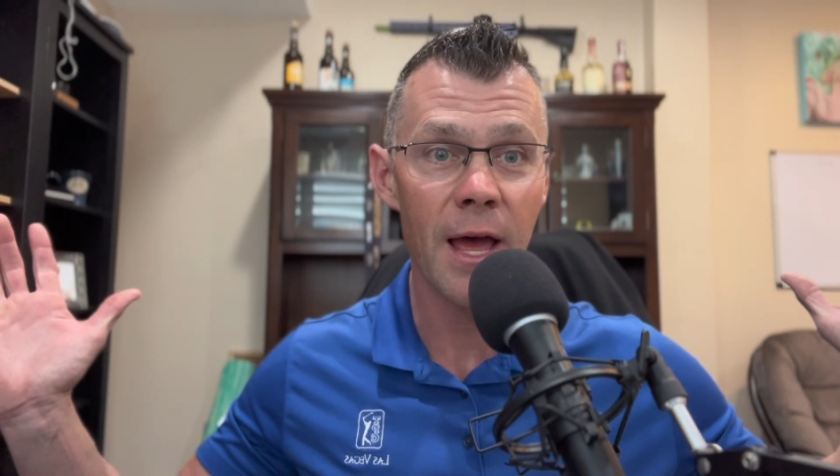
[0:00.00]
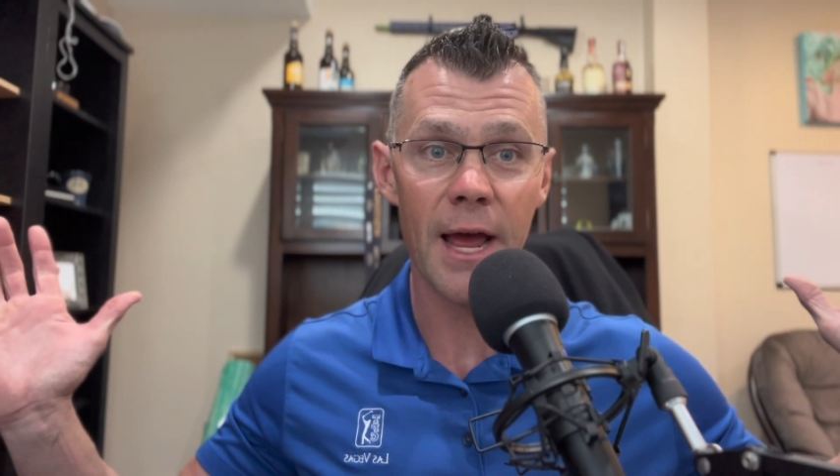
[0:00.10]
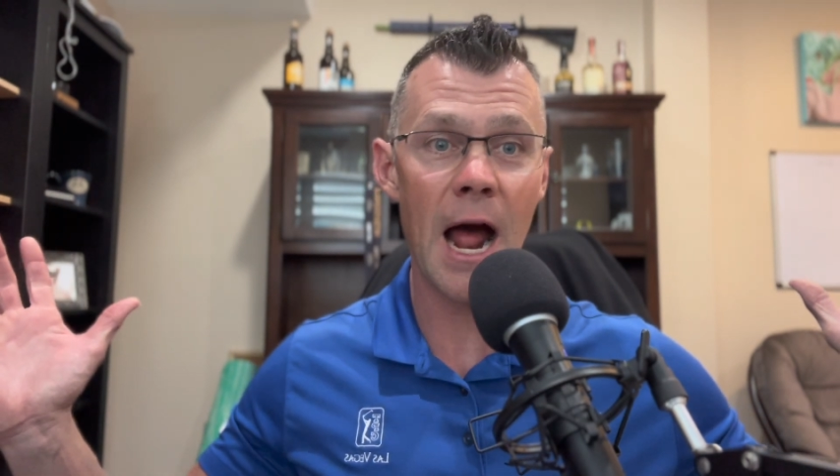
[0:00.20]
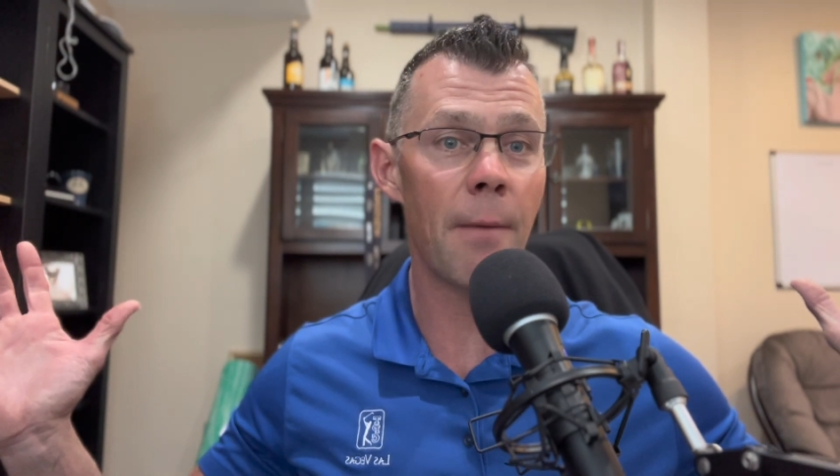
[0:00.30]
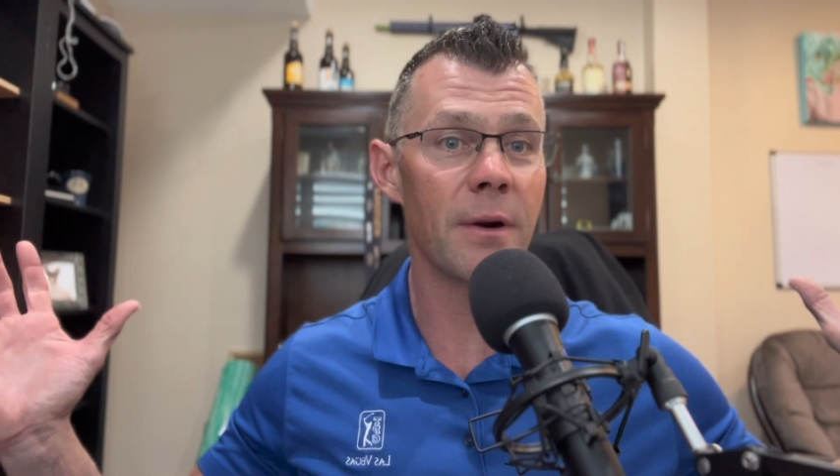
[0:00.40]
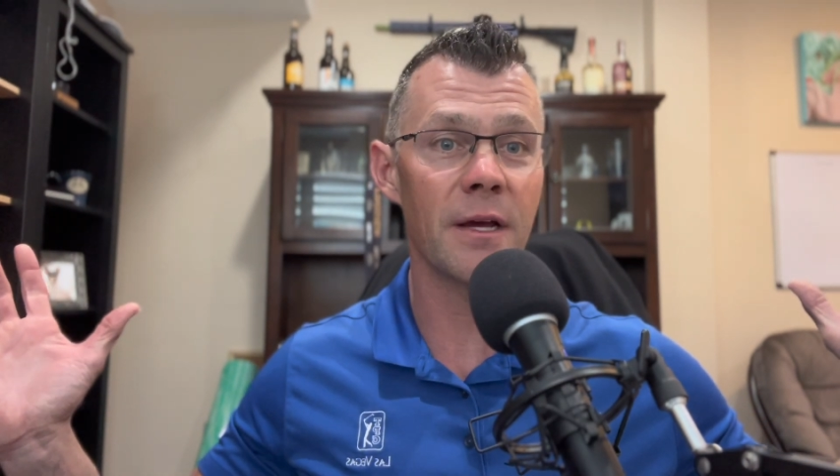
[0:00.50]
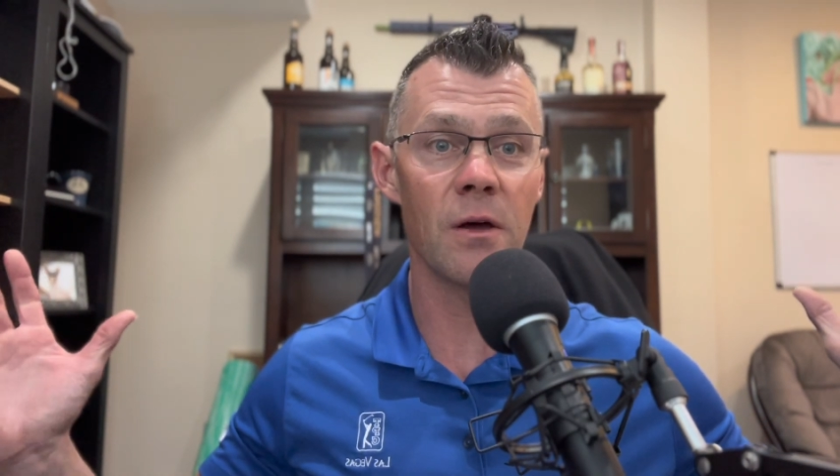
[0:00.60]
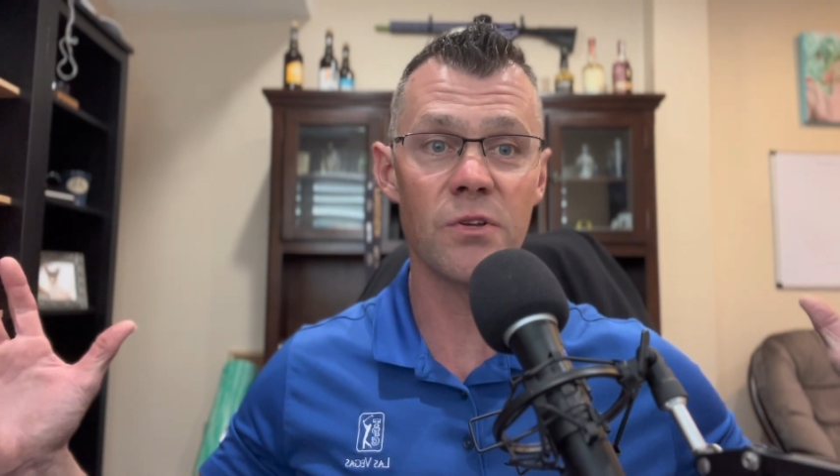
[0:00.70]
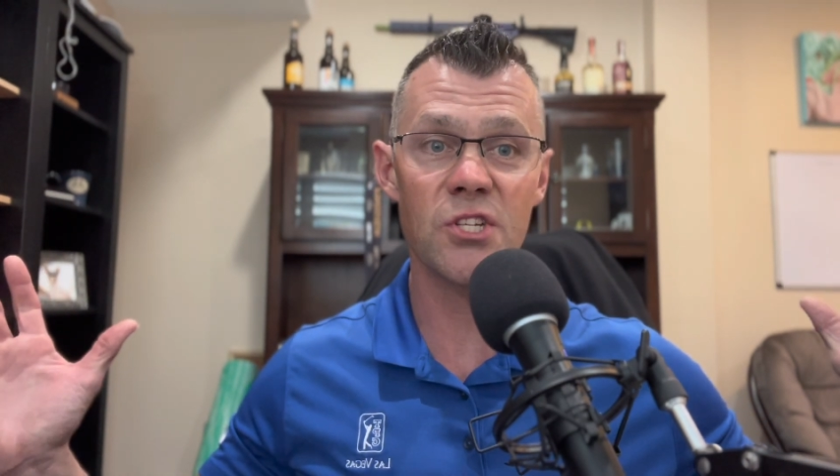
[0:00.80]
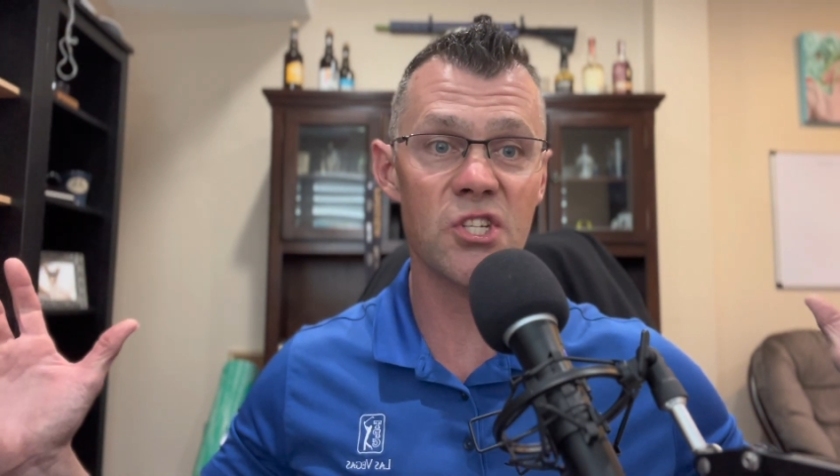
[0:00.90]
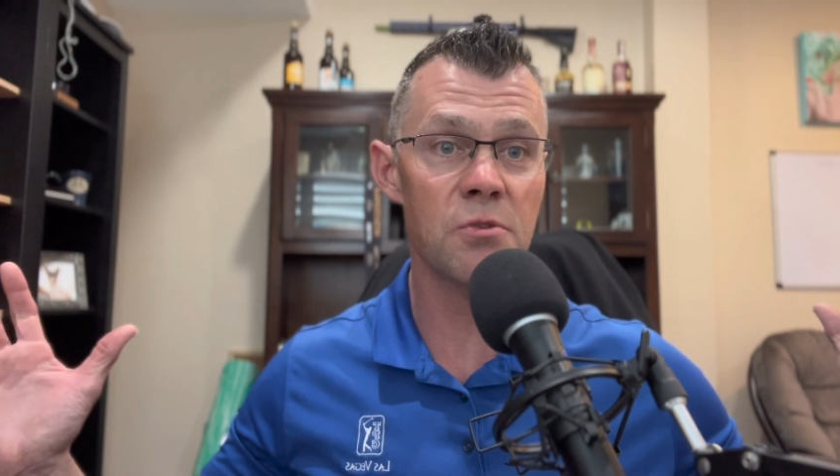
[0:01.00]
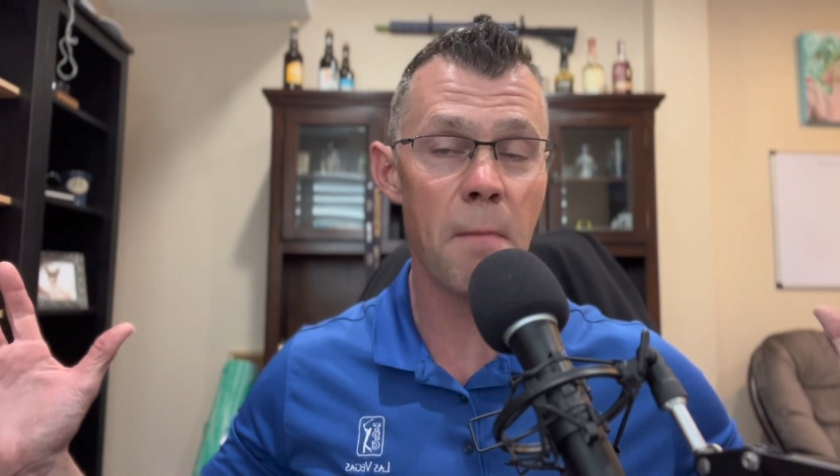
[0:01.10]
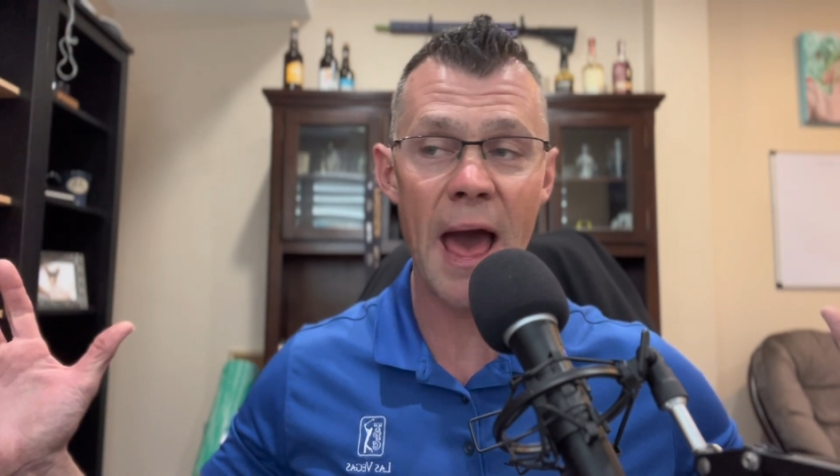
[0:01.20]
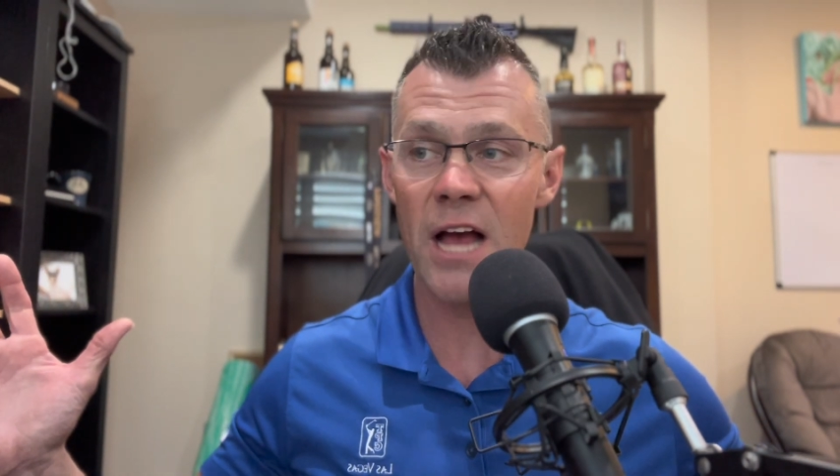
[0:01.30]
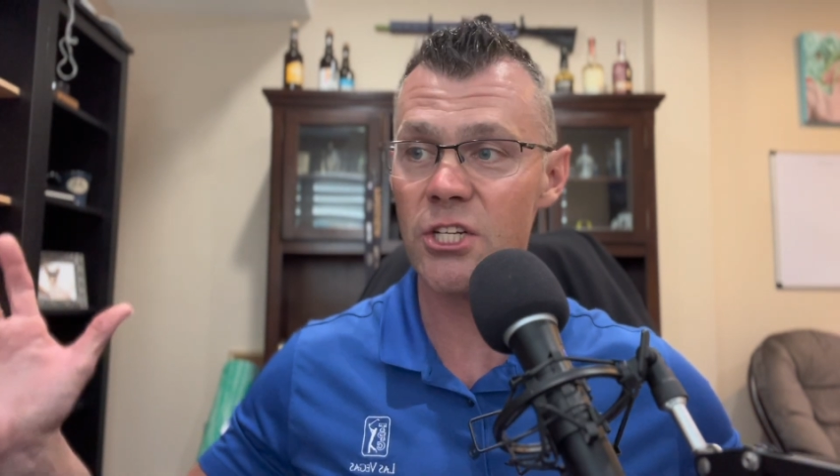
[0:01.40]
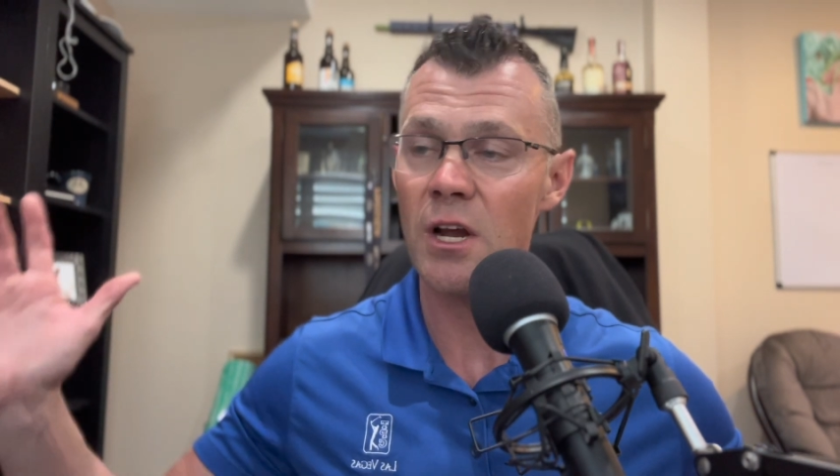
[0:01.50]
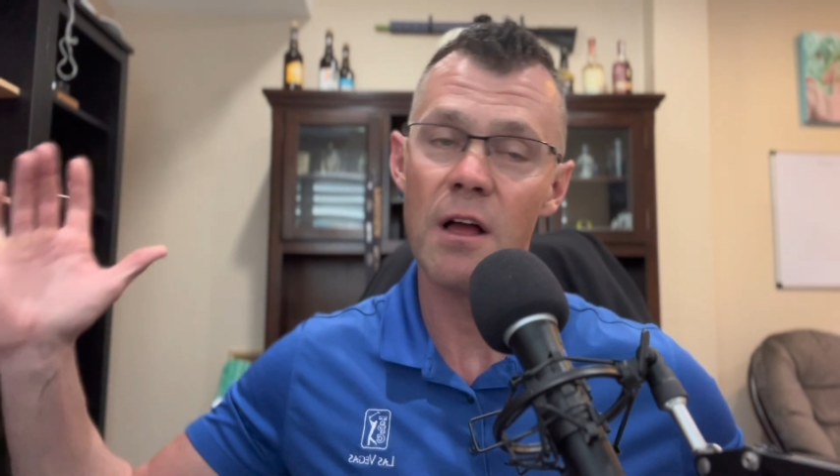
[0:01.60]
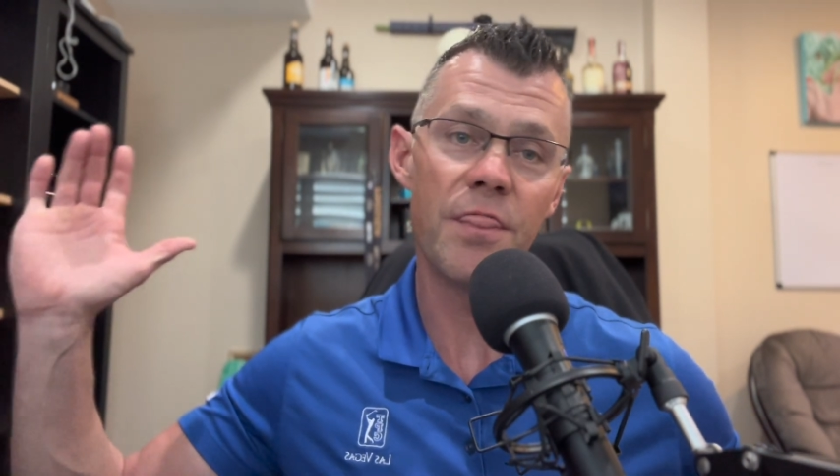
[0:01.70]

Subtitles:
and I'm going to go smash